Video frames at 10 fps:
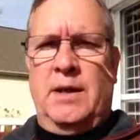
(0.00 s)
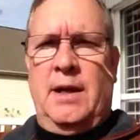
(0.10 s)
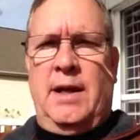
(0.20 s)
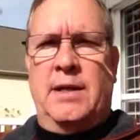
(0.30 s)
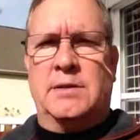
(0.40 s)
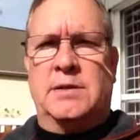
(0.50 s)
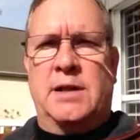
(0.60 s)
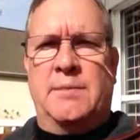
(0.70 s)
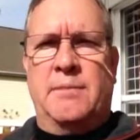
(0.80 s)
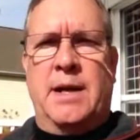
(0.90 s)
and
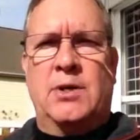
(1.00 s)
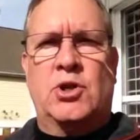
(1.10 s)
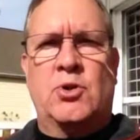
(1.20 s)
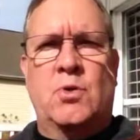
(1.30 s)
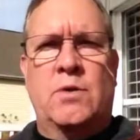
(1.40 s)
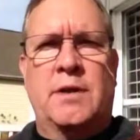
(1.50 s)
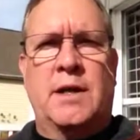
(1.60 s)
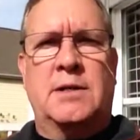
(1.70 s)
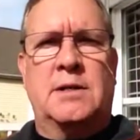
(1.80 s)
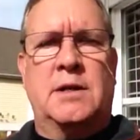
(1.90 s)
make sure
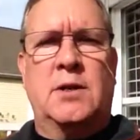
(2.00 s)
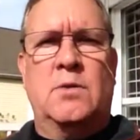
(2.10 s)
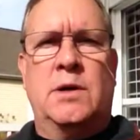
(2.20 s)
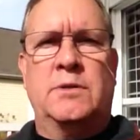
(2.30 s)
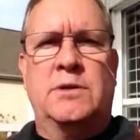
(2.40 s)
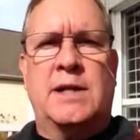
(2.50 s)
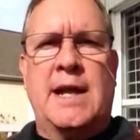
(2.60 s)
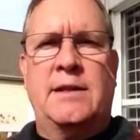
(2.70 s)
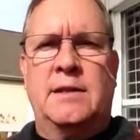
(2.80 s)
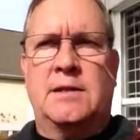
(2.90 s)
that you
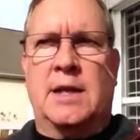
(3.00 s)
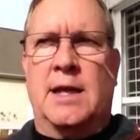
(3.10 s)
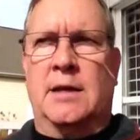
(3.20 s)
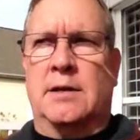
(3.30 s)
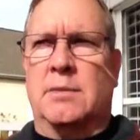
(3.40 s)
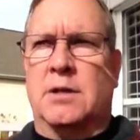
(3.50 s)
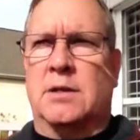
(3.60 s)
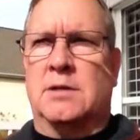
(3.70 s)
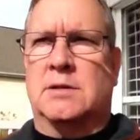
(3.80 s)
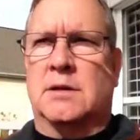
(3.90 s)
understand the scaling,
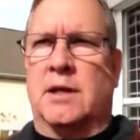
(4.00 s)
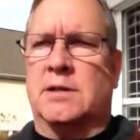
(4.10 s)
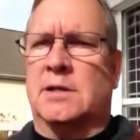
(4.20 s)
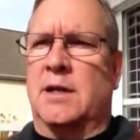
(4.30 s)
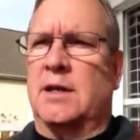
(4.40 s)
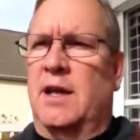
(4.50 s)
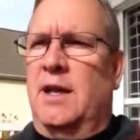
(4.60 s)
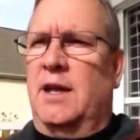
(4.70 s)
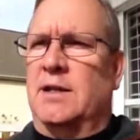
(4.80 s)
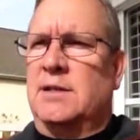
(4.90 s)
because, like I say,
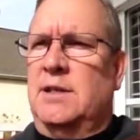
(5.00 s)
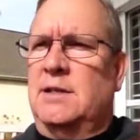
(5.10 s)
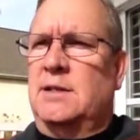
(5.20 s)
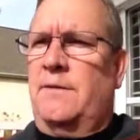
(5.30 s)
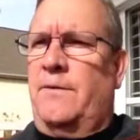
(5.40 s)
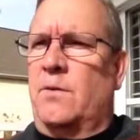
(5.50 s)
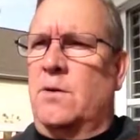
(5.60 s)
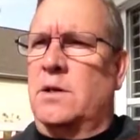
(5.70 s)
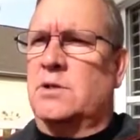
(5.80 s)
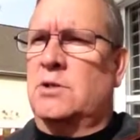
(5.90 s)
it's easy
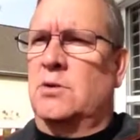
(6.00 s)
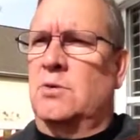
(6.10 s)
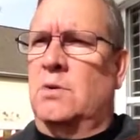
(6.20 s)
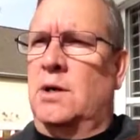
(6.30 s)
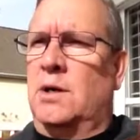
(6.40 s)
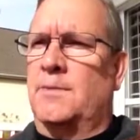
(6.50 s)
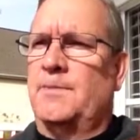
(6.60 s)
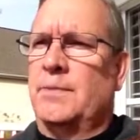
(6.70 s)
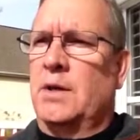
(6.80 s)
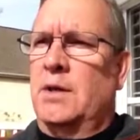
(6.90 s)
for us to
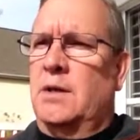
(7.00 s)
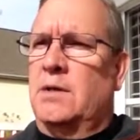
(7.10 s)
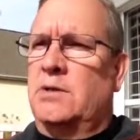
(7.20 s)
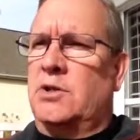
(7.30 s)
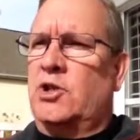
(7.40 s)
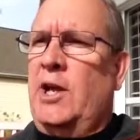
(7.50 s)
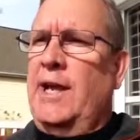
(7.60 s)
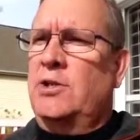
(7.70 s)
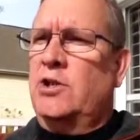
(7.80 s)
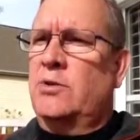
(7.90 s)

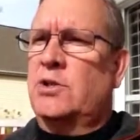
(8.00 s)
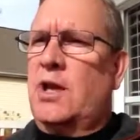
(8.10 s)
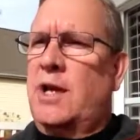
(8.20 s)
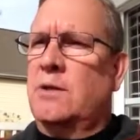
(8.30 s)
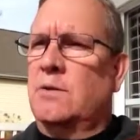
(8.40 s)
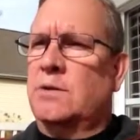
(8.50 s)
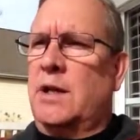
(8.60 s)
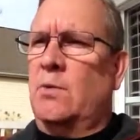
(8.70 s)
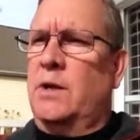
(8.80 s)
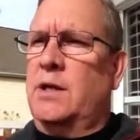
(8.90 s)
change those scales,
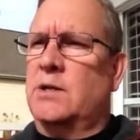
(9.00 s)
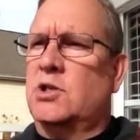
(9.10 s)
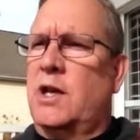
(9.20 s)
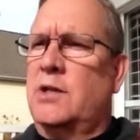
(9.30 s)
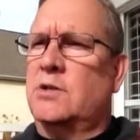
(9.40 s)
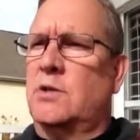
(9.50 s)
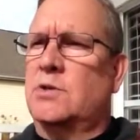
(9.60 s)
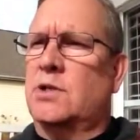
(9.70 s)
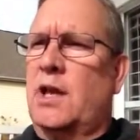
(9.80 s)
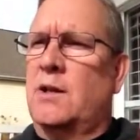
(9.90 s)
and we can change
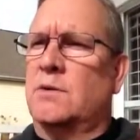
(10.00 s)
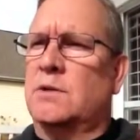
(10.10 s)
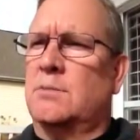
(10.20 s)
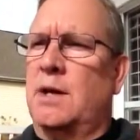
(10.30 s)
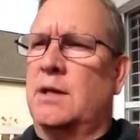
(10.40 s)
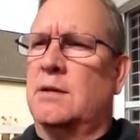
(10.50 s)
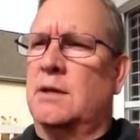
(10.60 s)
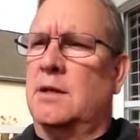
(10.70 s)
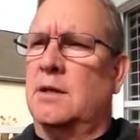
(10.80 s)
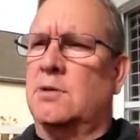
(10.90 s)
those scales to make
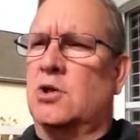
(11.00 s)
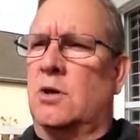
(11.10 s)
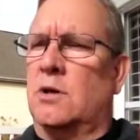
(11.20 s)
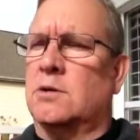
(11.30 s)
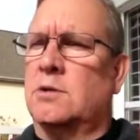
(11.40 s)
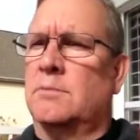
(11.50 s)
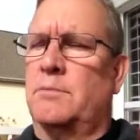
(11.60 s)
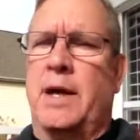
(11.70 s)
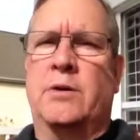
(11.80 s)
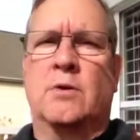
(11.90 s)
the charts
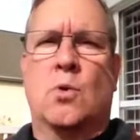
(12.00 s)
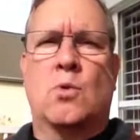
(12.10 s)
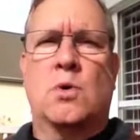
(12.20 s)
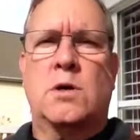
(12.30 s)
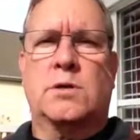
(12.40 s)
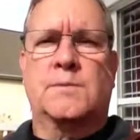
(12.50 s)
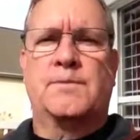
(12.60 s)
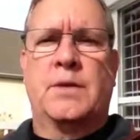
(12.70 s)
better or worse.